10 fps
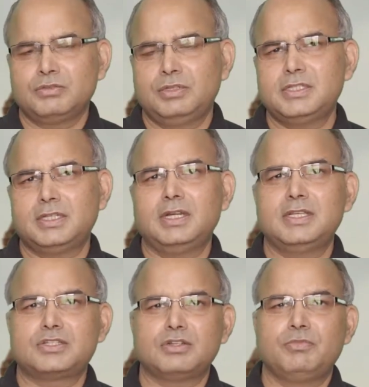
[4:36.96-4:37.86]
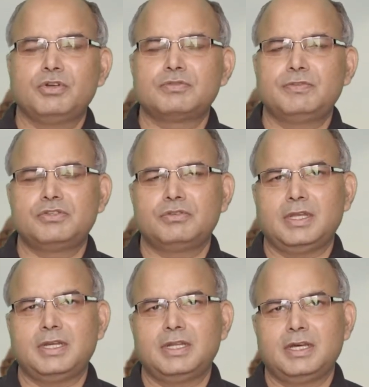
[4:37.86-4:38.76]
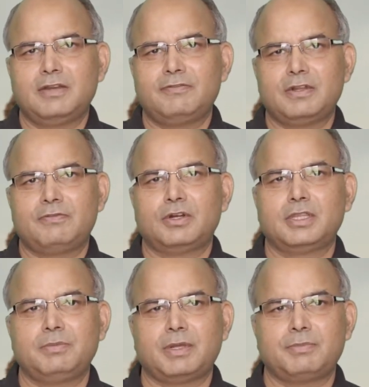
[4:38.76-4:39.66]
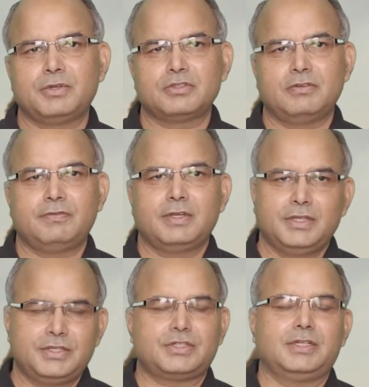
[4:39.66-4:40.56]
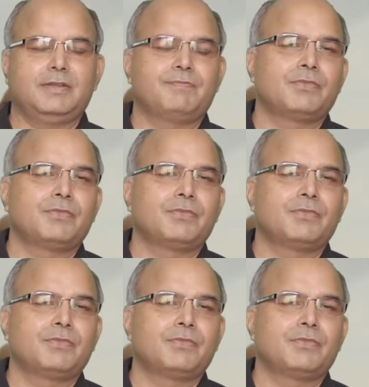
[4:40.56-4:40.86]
these are the list of books which you can refer for the purpose of history.